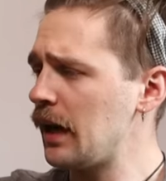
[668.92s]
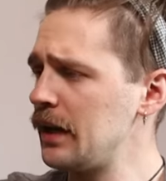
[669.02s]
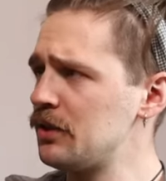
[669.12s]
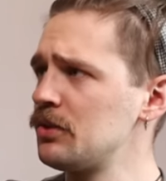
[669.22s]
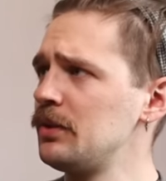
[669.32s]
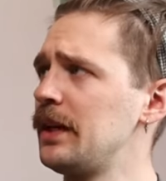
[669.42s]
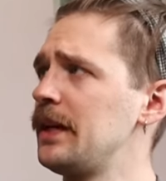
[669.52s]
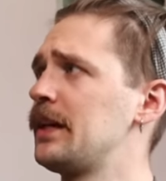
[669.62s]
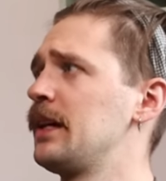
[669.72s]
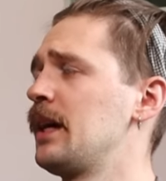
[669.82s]
I do
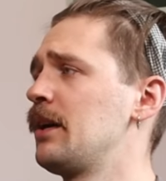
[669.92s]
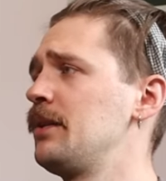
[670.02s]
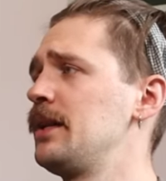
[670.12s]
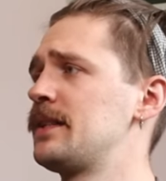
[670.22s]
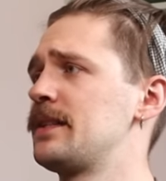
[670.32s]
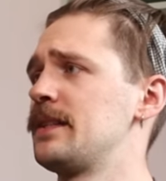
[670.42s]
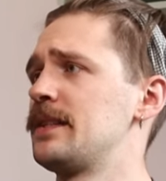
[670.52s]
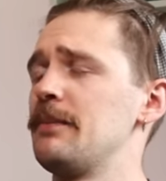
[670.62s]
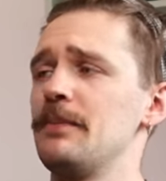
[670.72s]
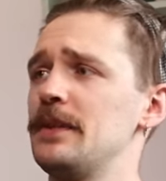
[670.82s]
like how it's
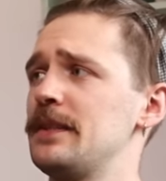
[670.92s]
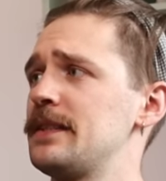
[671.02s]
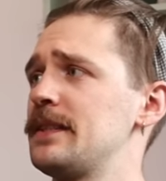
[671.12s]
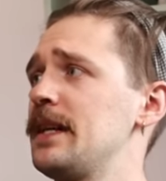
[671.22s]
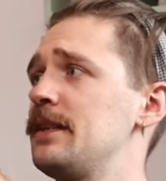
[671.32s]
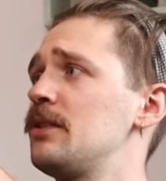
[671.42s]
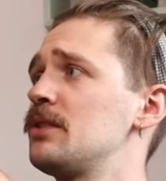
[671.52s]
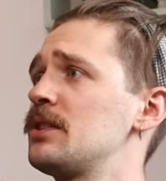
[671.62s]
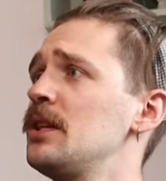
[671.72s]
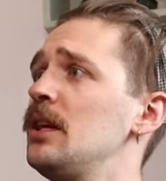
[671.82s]
assembled as said.
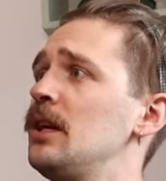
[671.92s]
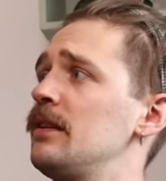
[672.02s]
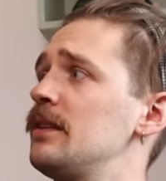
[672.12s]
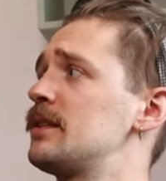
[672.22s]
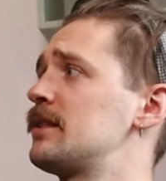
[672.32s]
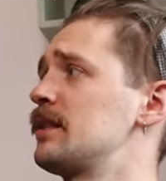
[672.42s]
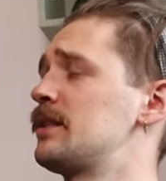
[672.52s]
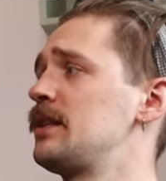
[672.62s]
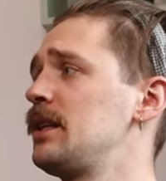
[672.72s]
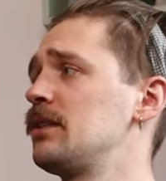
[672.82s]
There's this uh,
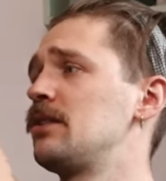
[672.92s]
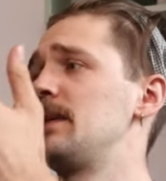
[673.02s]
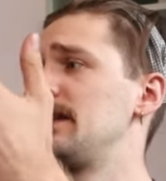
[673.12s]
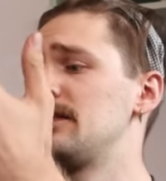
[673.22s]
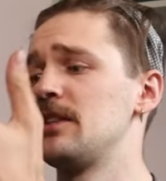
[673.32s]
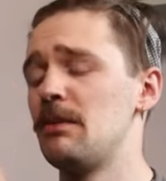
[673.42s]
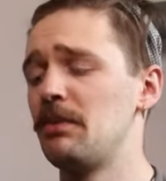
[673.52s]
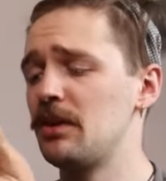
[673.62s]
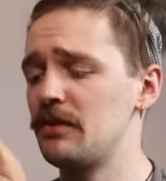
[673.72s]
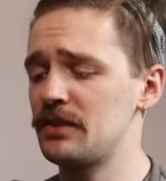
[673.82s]
seat already on top.
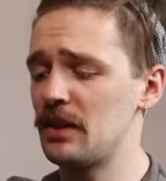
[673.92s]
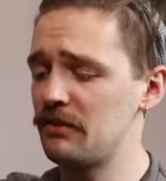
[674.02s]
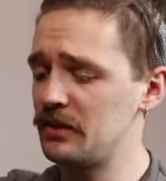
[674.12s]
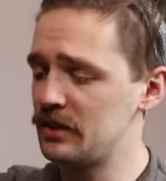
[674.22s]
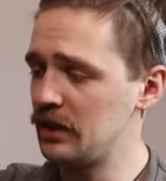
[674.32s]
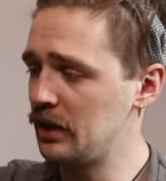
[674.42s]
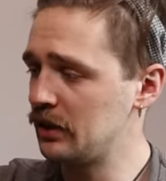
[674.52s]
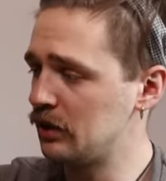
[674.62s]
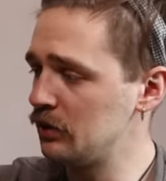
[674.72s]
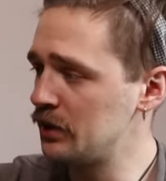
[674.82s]
A lot of stuff is
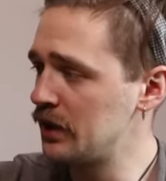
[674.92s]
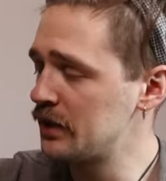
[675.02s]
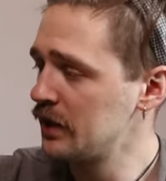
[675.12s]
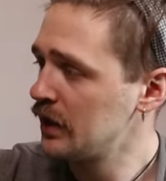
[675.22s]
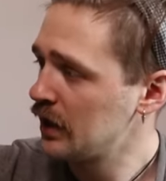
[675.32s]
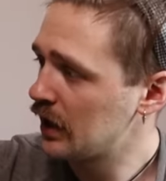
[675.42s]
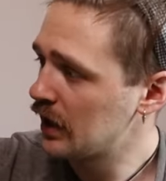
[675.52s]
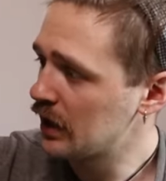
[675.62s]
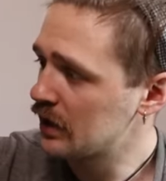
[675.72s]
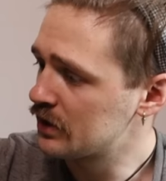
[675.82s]
included.
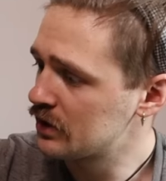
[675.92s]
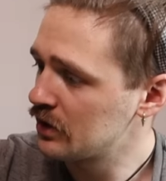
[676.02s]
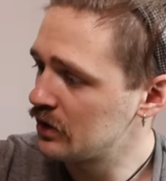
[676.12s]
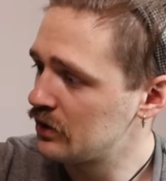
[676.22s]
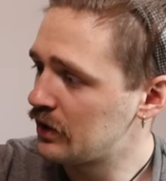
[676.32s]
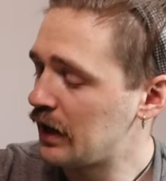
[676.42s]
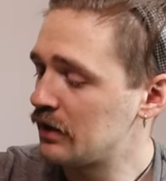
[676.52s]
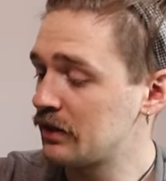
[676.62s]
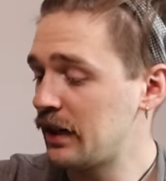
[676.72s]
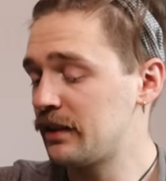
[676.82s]
Uh, so
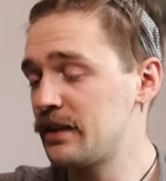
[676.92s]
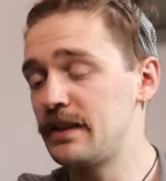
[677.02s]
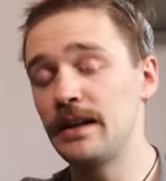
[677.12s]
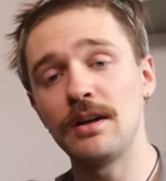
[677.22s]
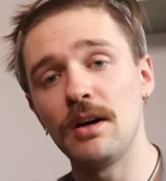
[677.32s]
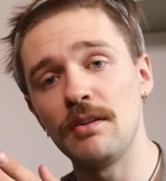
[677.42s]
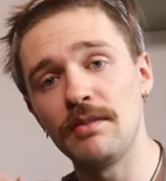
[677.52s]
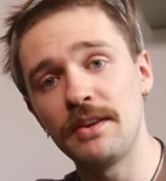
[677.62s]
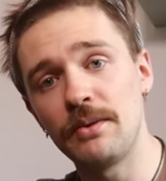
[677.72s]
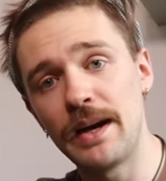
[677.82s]
I'll get this thing off
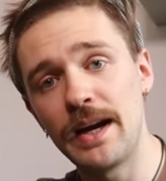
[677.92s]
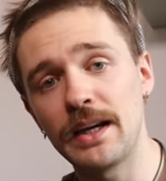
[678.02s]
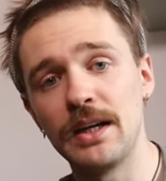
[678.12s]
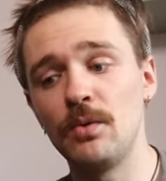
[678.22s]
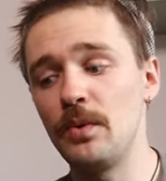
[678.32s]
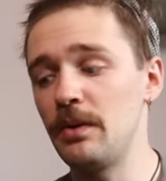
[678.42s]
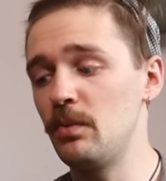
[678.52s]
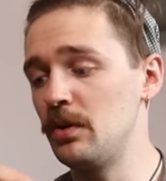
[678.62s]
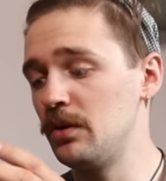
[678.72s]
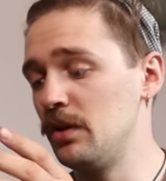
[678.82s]
of the rack. We
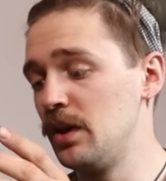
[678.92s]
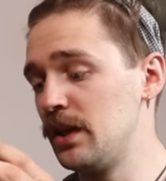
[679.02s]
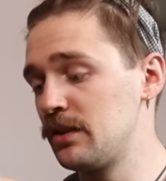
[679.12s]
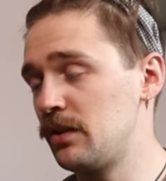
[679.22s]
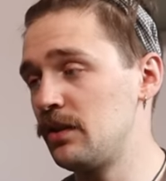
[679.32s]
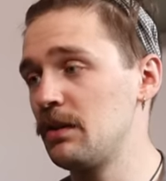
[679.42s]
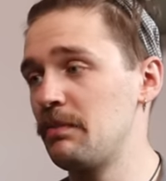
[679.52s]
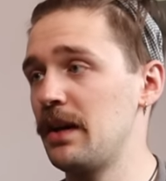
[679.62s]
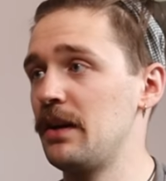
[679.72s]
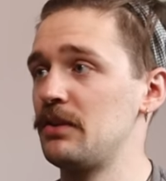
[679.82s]
will talk
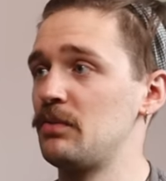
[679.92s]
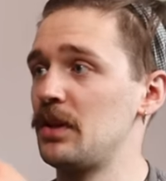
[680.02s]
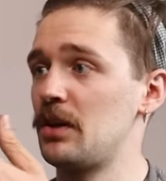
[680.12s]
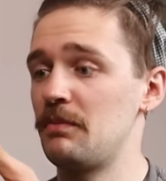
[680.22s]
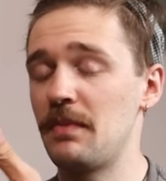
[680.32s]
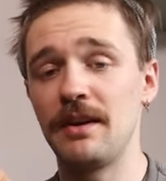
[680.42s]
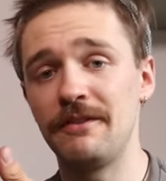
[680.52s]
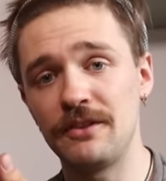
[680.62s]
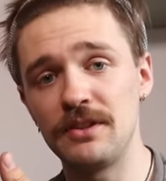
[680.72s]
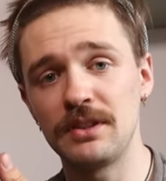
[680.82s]
about what are my
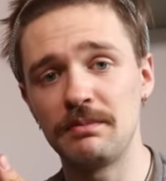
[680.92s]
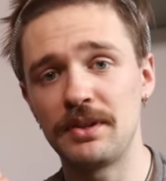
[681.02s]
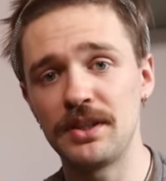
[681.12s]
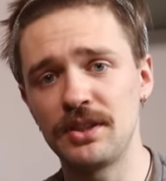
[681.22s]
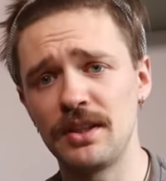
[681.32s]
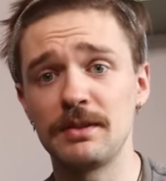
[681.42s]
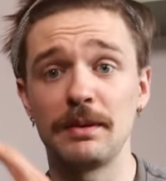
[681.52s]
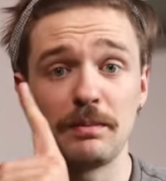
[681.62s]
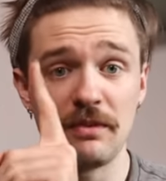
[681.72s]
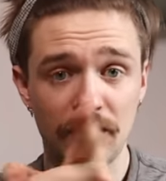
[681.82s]
first impressions.
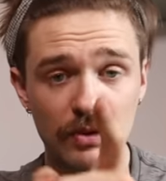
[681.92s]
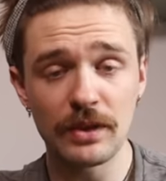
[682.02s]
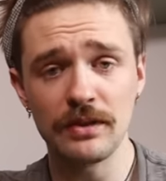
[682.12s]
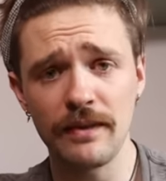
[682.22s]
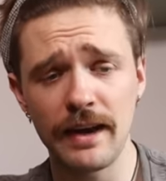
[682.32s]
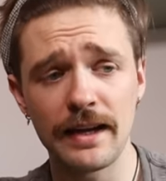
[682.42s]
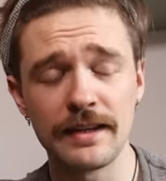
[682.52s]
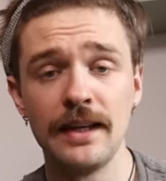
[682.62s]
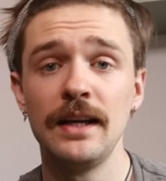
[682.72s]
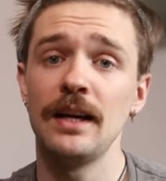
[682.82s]
But before we do
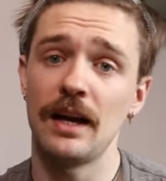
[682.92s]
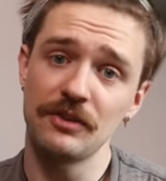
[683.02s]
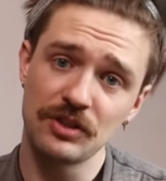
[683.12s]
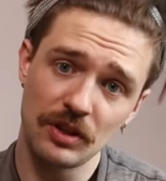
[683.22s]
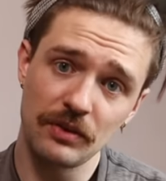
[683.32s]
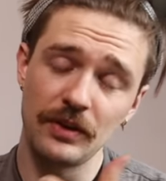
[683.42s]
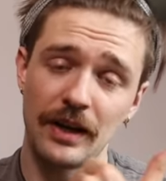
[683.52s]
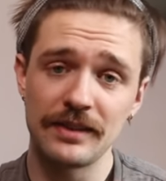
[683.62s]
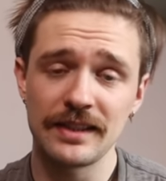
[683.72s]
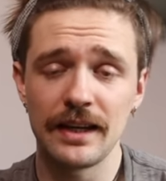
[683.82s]
that, I'll show you
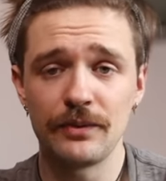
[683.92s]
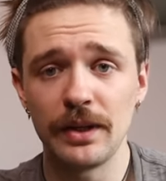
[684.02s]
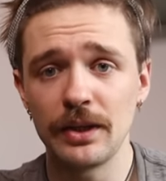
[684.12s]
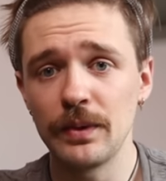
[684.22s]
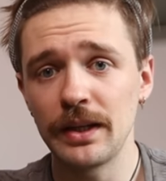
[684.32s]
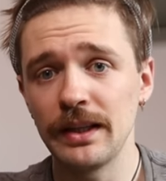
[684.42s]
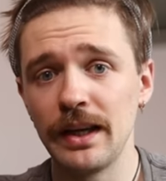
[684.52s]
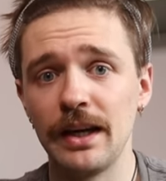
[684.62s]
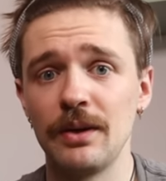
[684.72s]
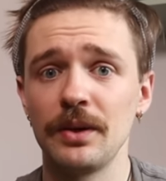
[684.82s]
outside really
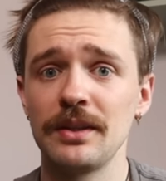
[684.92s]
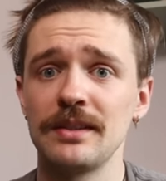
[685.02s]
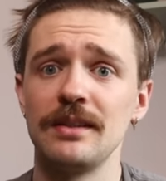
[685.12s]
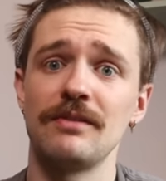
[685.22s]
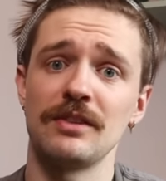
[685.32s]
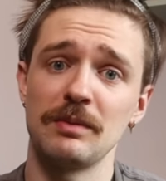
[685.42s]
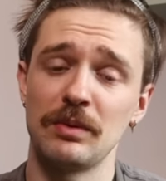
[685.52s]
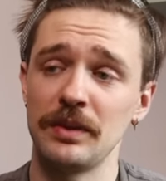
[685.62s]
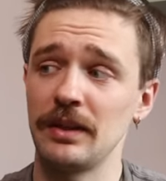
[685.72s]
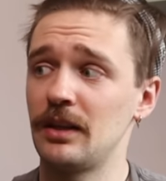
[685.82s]
quickly what is the difference
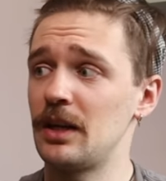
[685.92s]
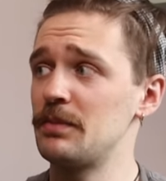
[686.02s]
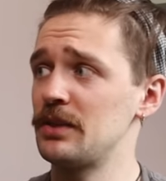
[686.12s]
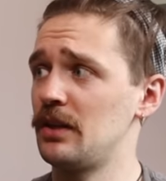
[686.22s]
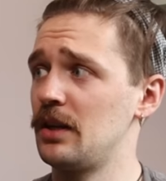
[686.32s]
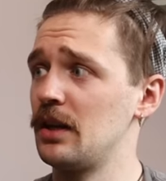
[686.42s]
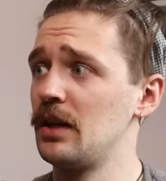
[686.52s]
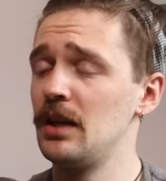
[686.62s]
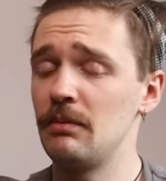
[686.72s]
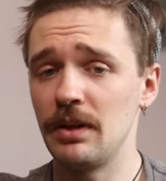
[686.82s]
between alarms on
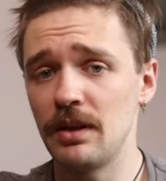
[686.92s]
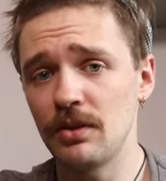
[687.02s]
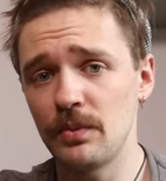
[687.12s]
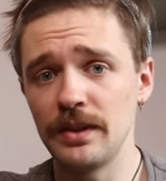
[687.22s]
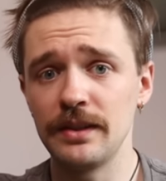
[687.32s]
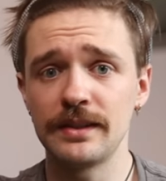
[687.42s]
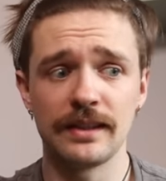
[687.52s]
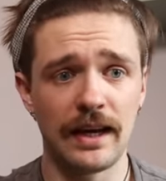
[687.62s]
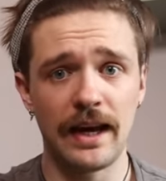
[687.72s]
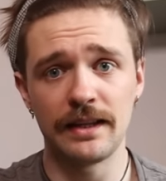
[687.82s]
the good
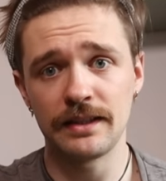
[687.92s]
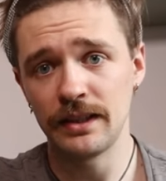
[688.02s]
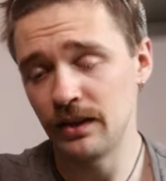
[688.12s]
wheels and